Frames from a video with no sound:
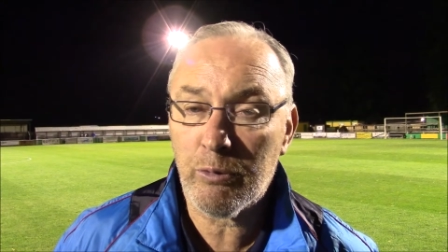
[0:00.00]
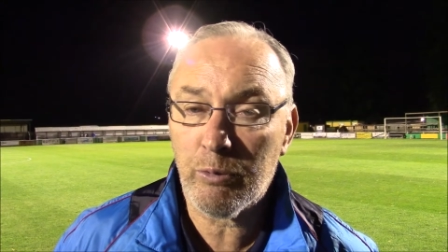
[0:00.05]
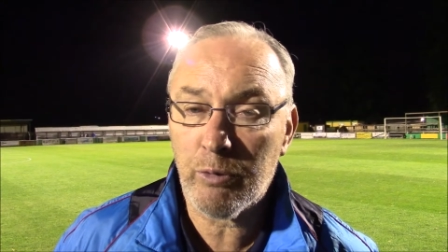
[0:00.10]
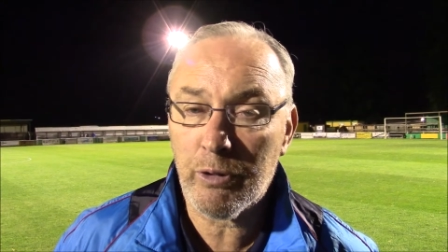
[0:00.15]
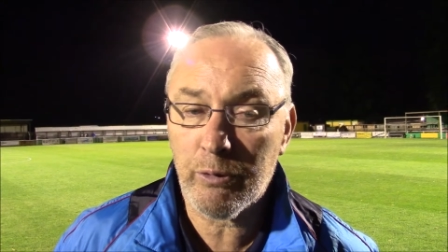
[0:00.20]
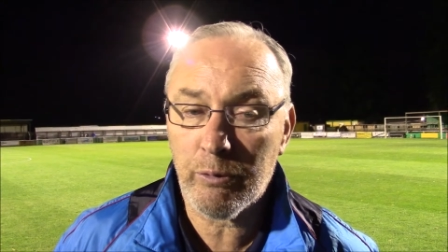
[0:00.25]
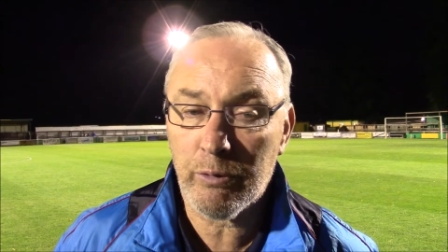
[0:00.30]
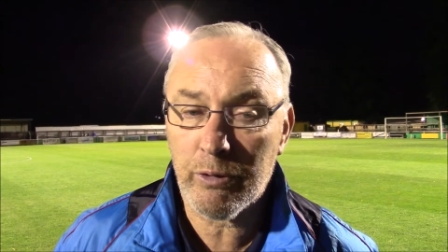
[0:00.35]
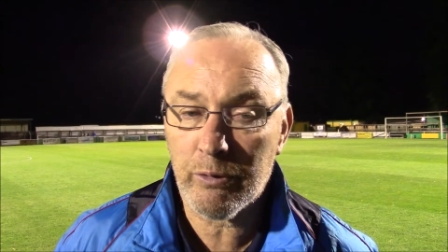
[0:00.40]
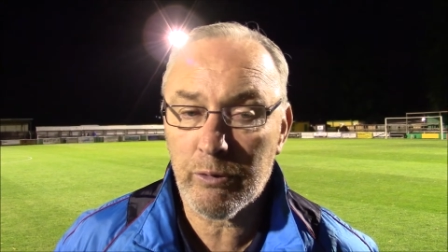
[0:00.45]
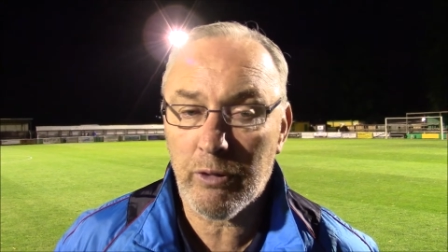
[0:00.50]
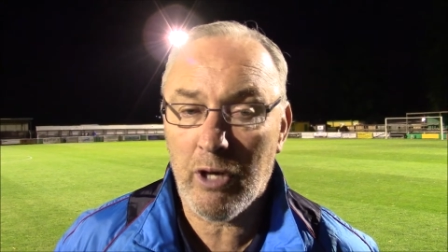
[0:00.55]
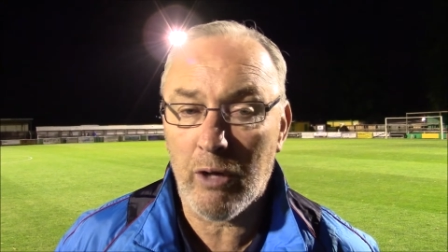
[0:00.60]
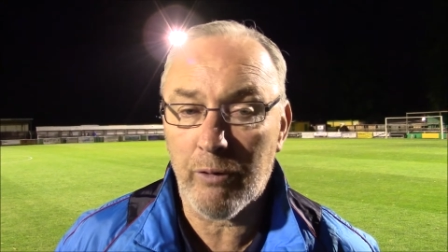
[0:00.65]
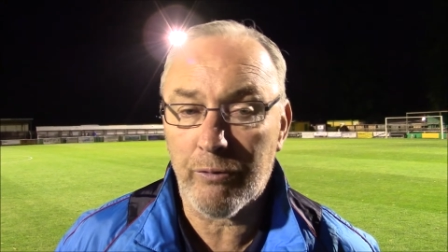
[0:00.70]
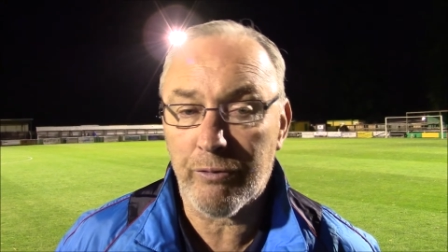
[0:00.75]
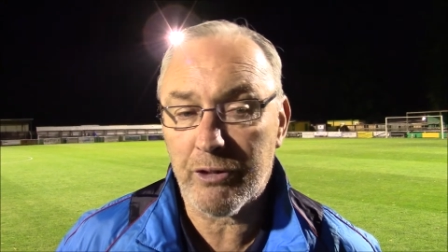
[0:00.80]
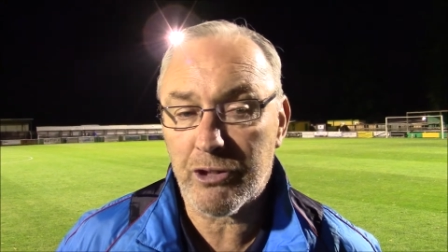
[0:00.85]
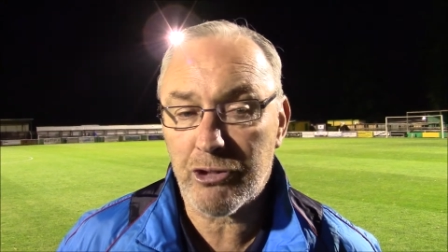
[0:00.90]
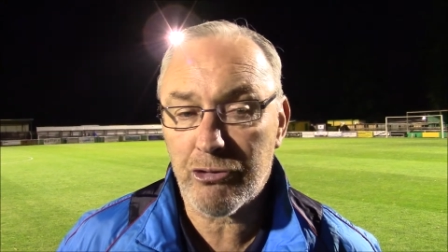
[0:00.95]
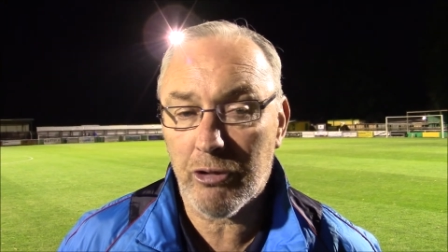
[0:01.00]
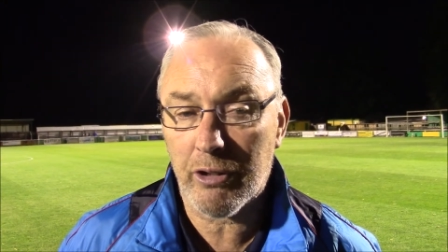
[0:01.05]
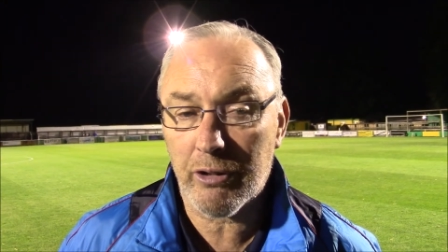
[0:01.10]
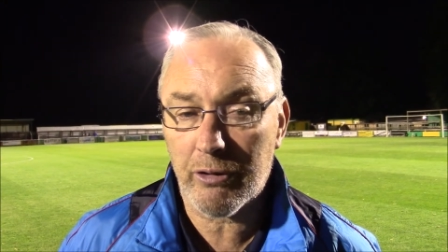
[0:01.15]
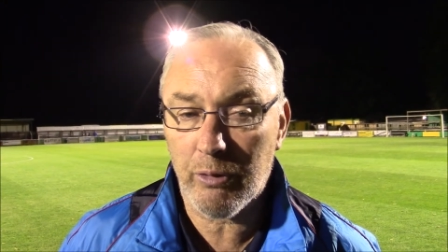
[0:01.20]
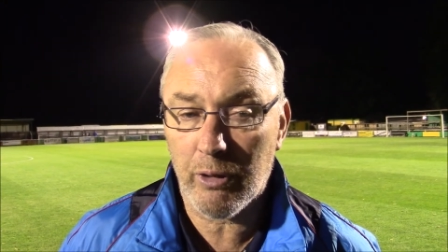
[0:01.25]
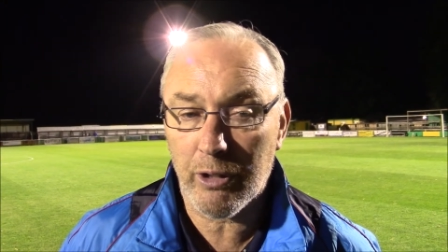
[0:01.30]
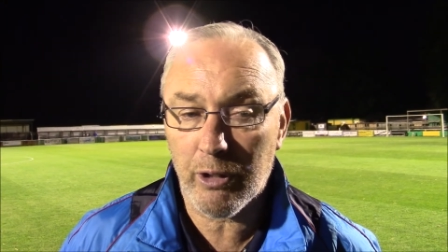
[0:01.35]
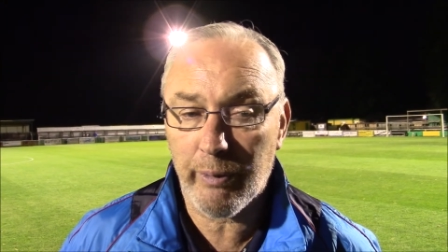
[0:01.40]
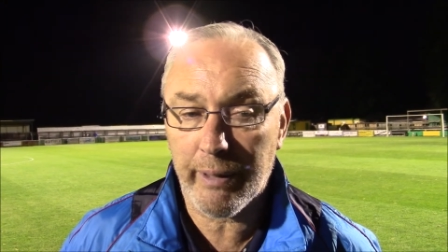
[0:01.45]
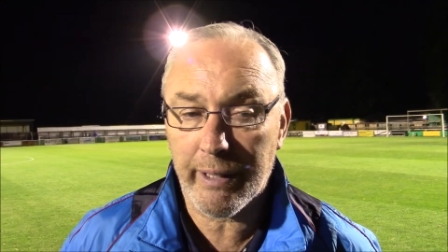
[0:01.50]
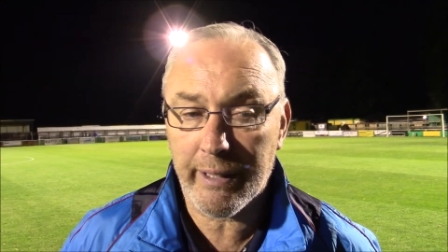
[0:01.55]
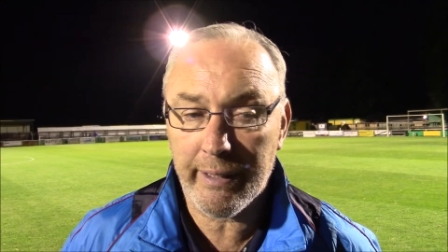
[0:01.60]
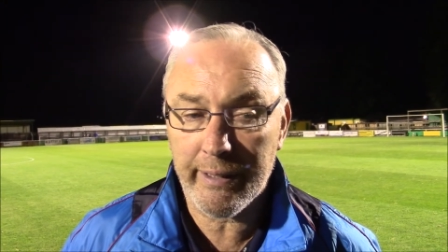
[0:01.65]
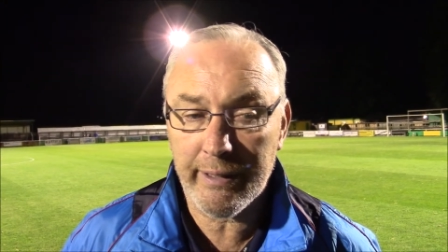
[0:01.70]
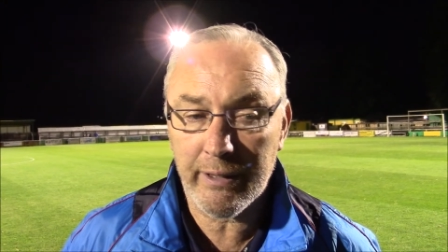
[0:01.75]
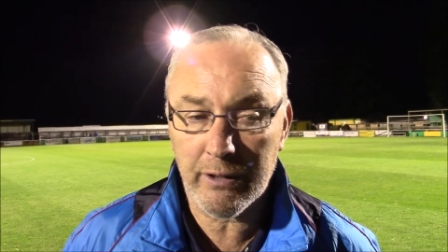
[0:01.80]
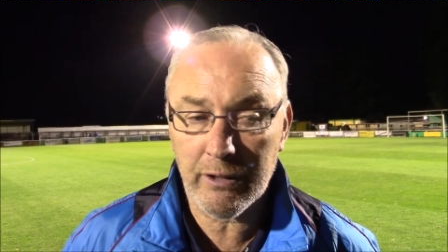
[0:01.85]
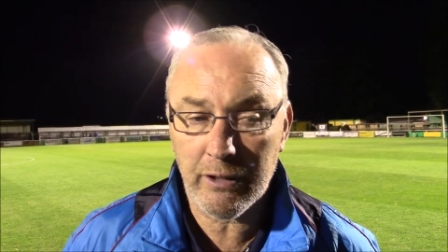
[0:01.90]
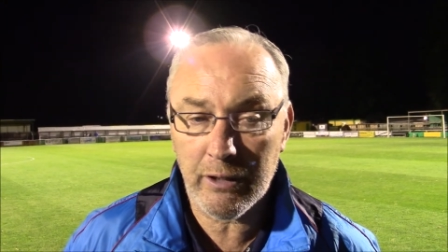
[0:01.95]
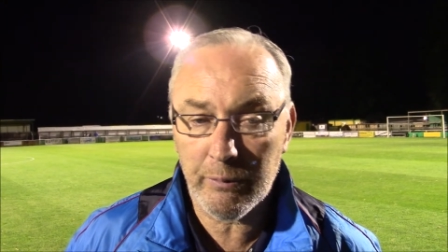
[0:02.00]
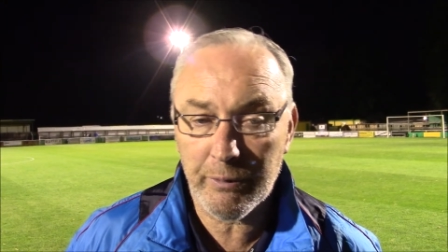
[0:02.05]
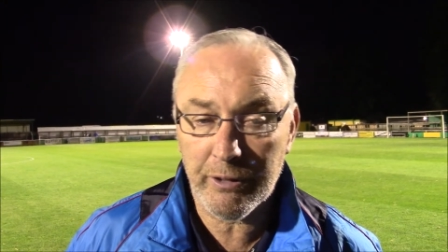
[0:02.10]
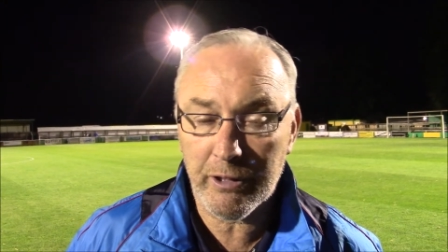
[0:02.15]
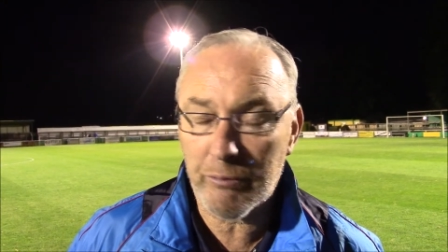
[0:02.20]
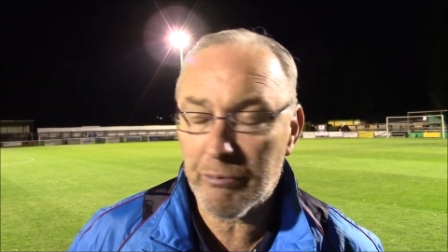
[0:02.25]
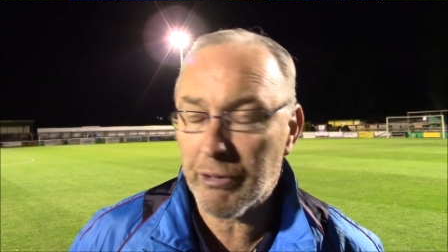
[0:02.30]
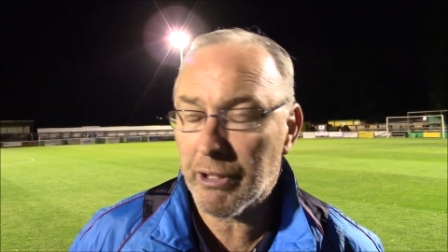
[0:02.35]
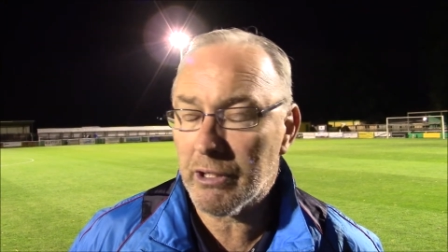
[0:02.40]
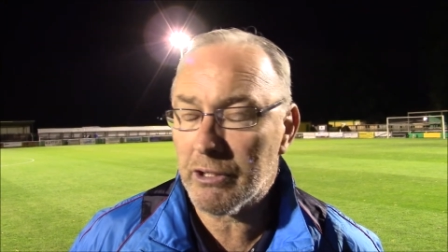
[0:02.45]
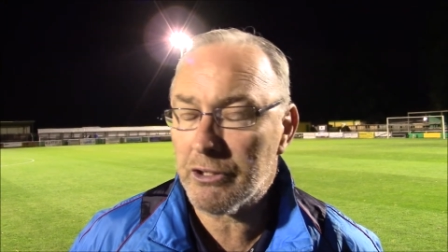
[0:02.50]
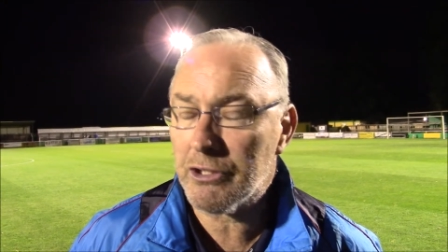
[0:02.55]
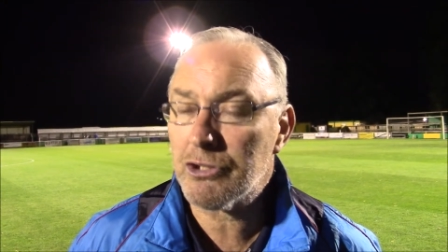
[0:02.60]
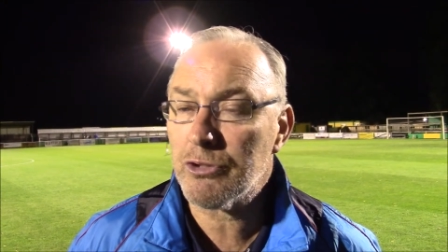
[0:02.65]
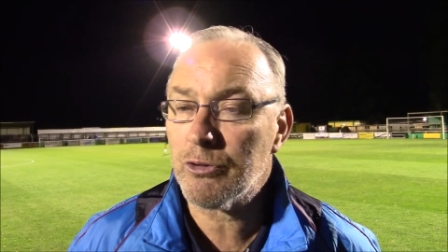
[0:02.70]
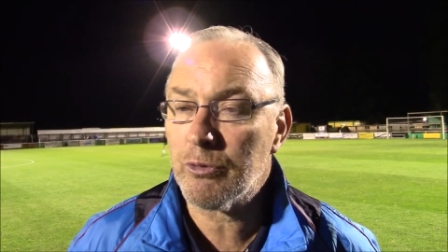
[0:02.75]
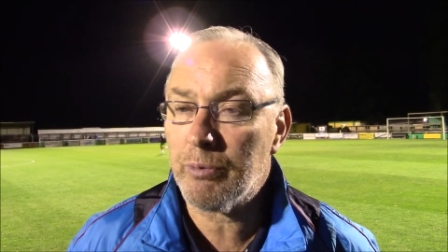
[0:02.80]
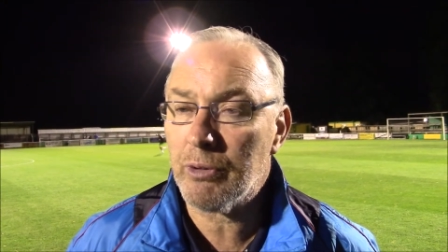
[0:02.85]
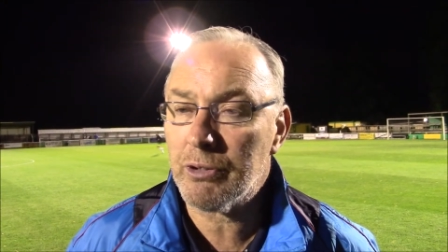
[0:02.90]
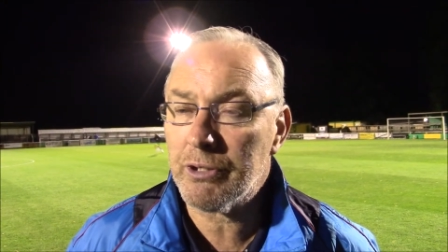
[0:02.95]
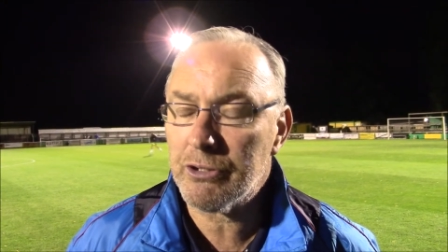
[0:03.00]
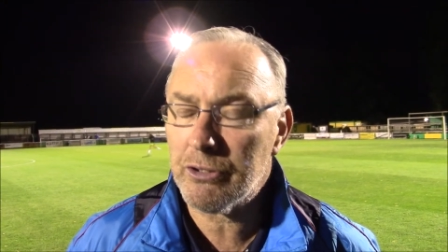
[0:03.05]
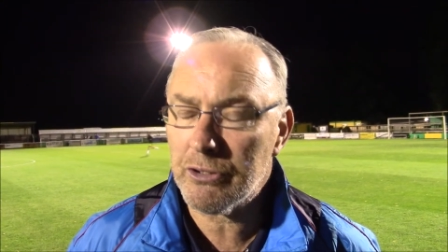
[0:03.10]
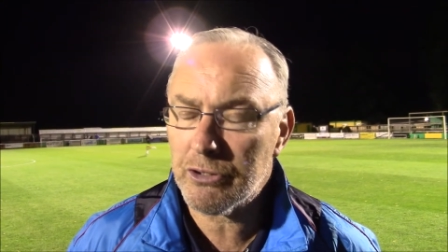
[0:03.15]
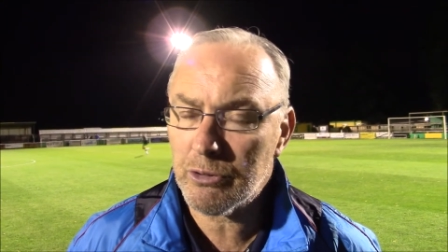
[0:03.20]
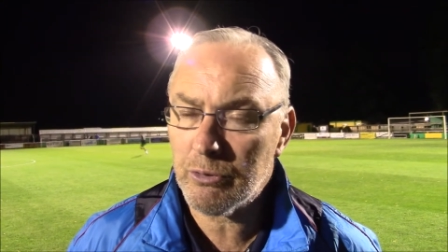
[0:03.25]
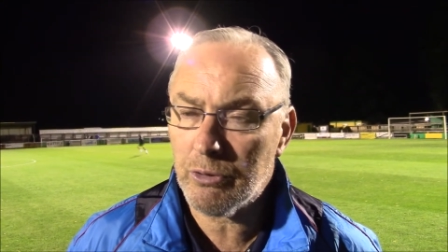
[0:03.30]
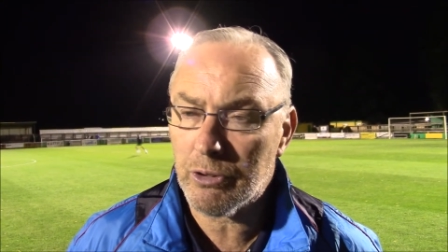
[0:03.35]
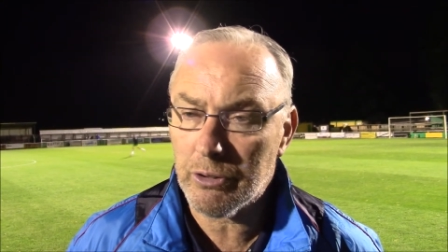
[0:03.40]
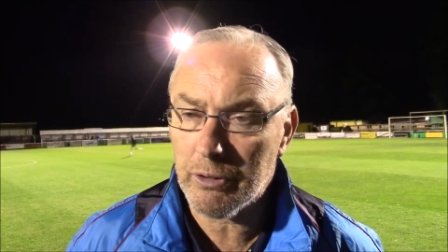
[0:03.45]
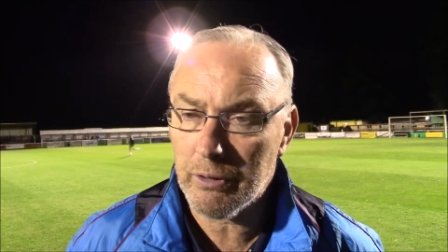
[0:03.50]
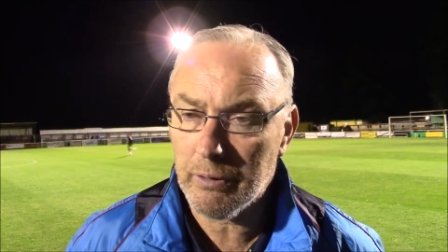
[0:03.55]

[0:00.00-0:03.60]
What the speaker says: we'll hopefully strike quite quickly, and we can bring an additional body to the squad.